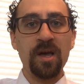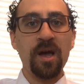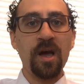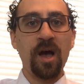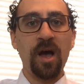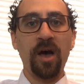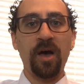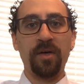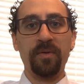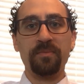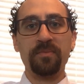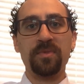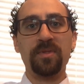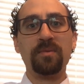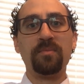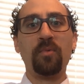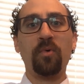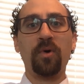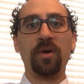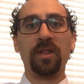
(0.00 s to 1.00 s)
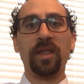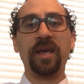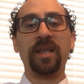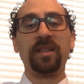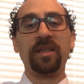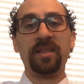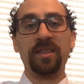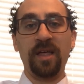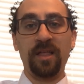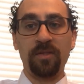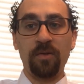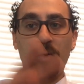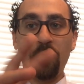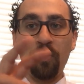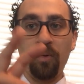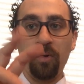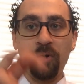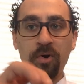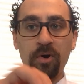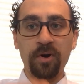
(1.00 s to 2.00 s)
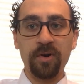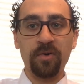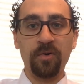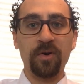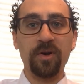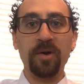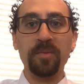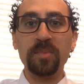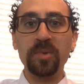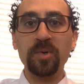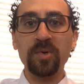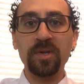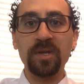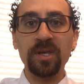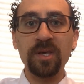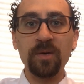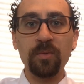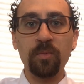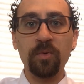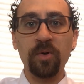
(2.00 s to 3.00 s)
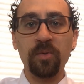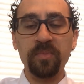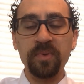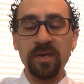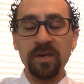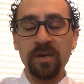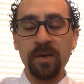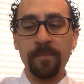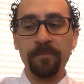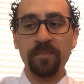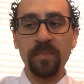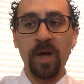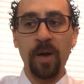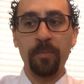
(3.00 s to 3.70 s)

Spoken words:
the more likely that the whole herd or community will be